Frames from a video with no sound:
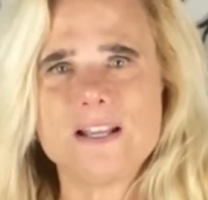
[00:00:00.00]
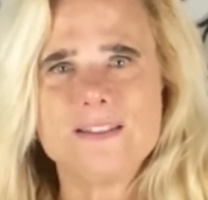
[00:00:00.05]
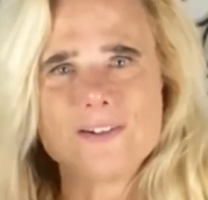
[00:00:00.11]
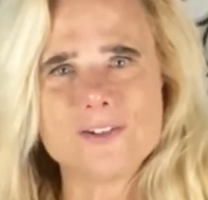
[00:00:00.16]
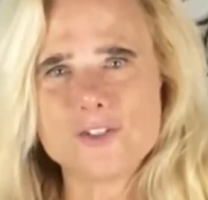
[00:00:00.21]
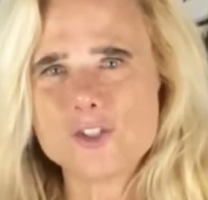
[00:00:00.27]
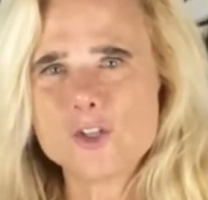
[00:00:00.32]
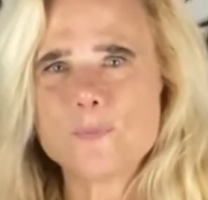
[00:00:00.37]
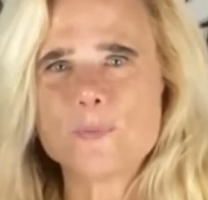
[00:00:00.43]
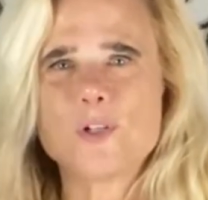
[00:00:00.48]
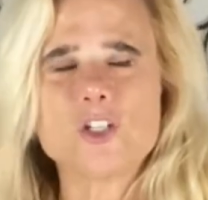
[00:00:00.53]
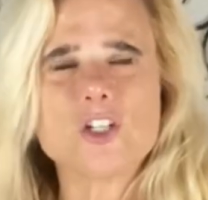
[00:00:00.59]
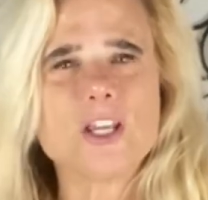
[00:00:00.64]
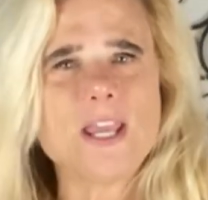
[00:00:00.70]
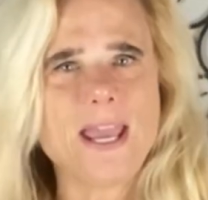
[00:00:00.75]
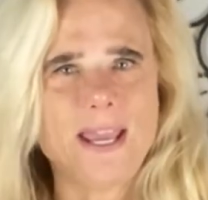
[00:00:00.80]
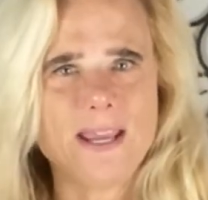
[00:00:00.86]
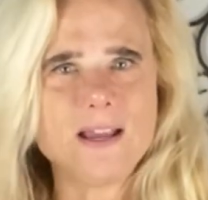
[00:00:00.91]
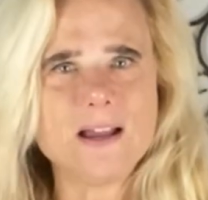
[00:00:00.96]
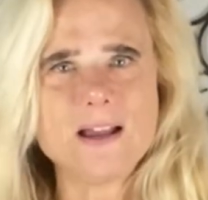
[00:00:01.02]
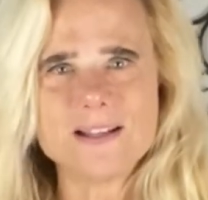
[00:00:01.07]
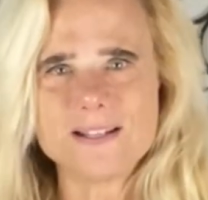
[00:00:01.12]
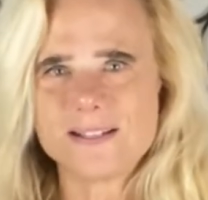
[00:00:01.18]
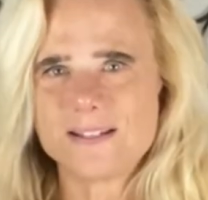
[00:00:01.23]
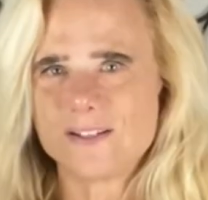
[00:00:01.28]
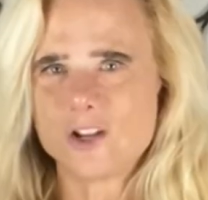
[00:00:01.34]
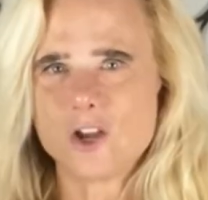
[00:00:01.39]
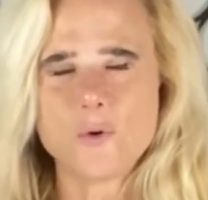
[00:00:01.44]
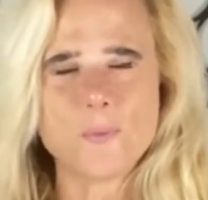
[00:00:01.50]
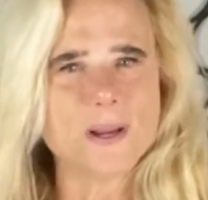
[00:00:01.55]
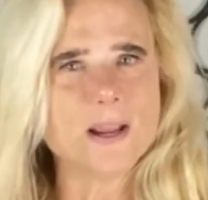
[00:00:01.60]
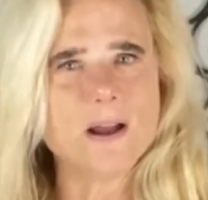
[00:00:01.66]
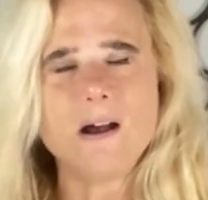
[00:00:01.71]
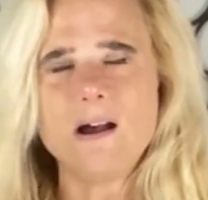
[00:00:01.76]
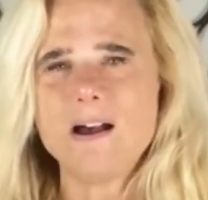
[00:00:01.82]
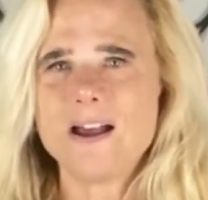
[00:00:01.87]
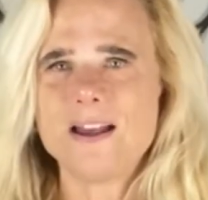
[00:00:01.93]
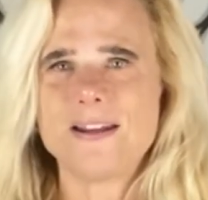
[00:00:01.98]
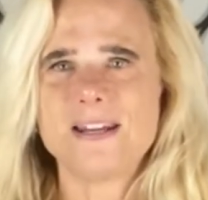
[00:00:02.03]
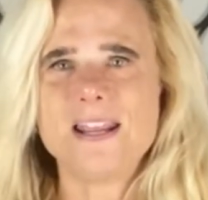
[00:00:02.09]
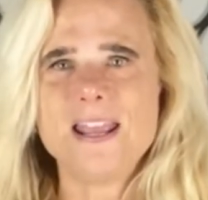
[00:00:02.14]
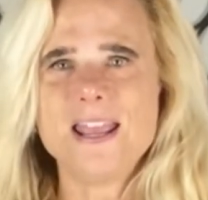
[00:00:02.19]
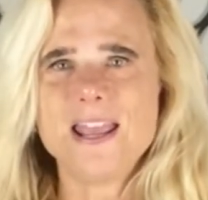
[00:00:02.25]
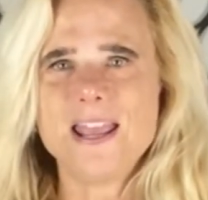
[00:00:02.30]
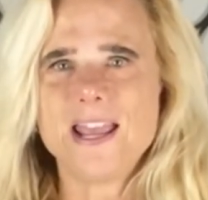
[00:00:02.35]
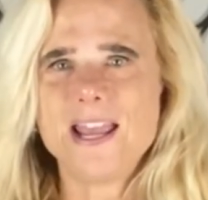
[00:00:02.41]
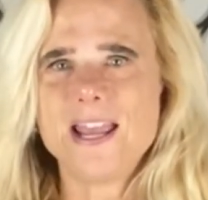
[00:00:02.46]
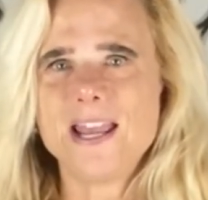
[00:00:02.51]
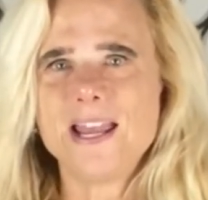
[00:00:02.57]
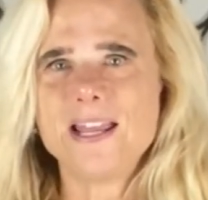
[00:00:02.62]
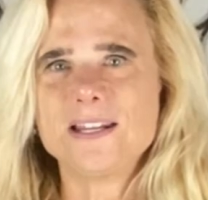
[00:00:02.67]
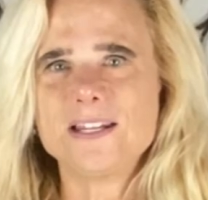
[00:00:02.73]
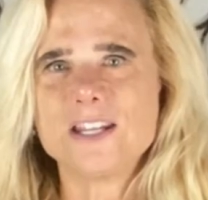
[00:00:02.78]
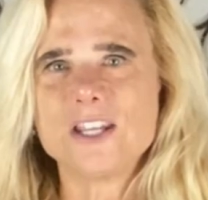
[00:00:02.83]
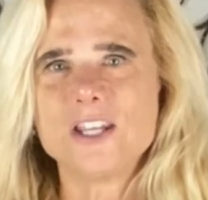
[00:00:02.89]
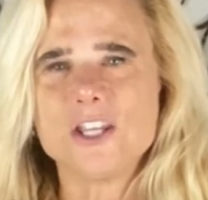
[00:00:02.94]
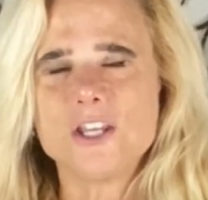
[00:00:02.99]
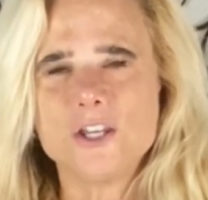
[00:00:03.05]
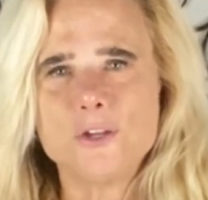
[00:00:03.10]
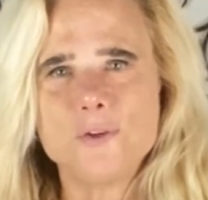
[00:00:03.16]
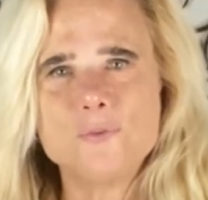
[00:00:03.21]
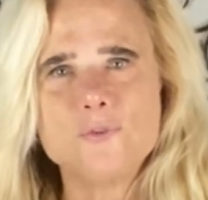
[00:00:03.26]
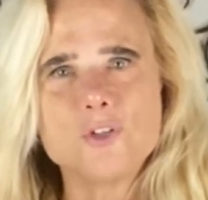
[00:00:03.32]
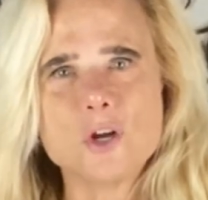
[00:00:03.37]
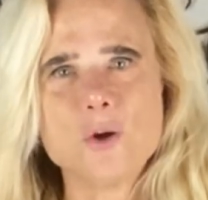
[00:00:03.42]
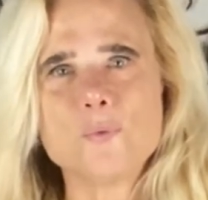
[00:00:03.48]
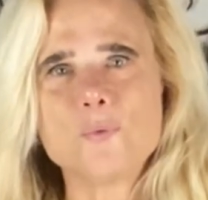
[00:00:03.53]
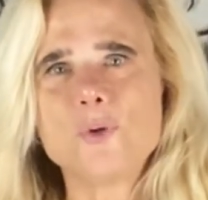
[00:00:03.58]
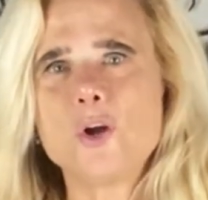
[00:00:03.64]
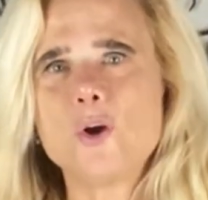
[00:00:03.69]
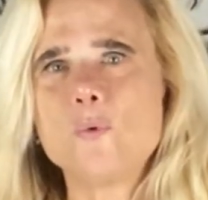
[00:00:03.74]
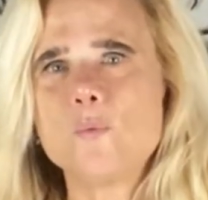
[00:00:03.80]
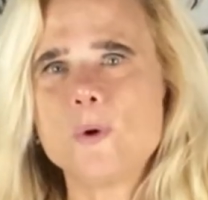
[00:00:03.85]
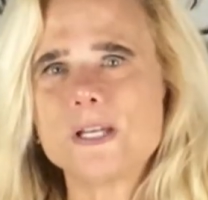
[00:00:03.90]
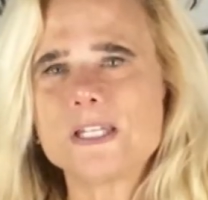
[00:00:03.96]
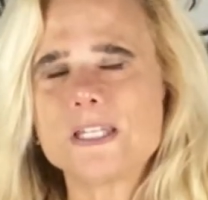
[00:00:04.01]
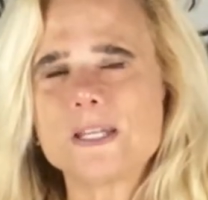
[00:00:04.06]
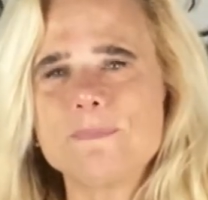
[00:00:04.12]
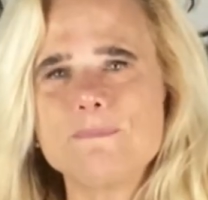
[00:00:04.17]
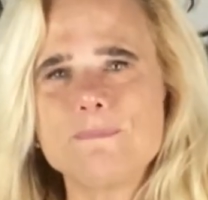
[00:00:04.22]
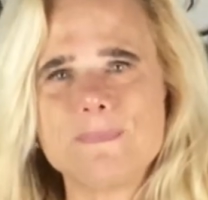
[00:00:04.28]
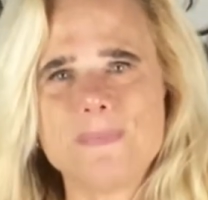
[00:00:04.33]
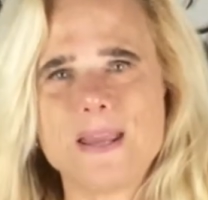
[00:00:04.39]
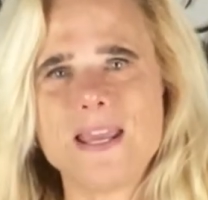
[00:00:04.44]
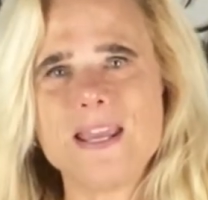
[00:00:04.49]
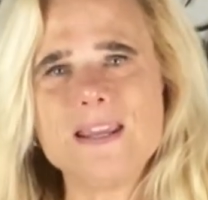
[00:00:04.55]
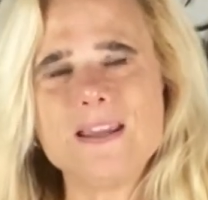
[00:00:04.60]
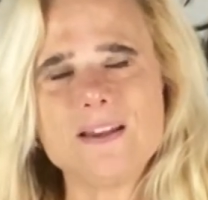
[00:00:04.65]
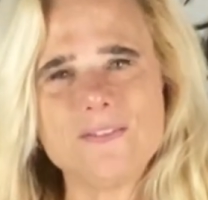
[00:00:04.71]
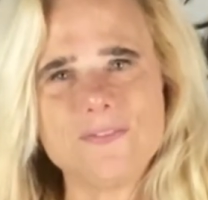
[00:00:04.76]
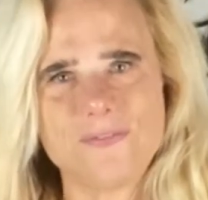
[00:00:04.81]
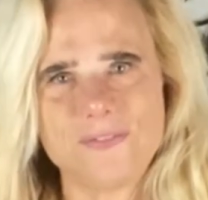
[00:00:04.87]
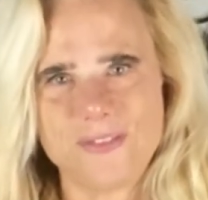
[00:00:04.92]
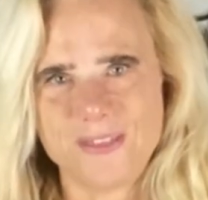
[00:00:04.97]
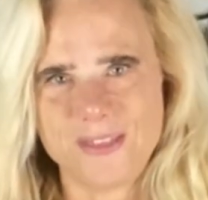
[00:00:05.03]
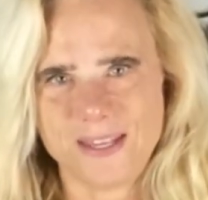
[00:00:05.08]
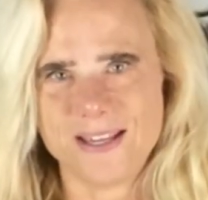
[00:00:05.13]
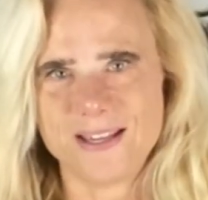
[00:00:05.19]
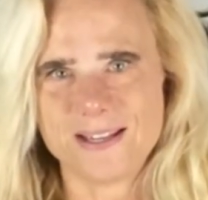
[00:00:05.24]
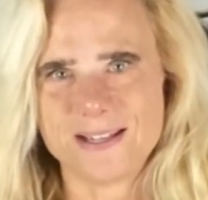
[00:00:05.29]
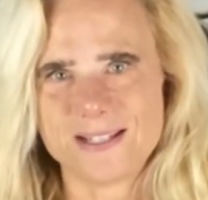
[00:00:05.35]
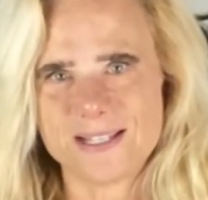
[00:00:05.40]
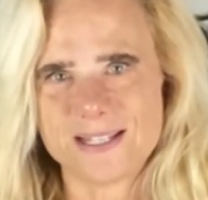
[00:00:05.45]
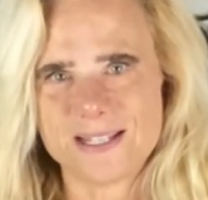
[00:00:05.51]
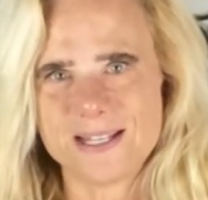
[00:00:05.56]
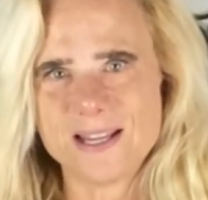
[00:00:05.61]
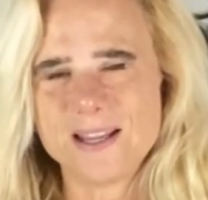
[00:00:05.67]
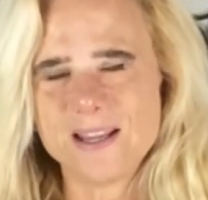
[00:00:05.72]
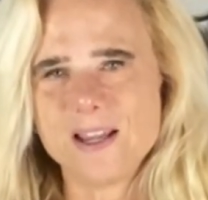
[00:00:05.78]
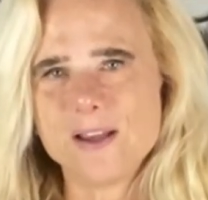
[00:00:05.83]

There's so much chaos going on and you don't know what to make of this.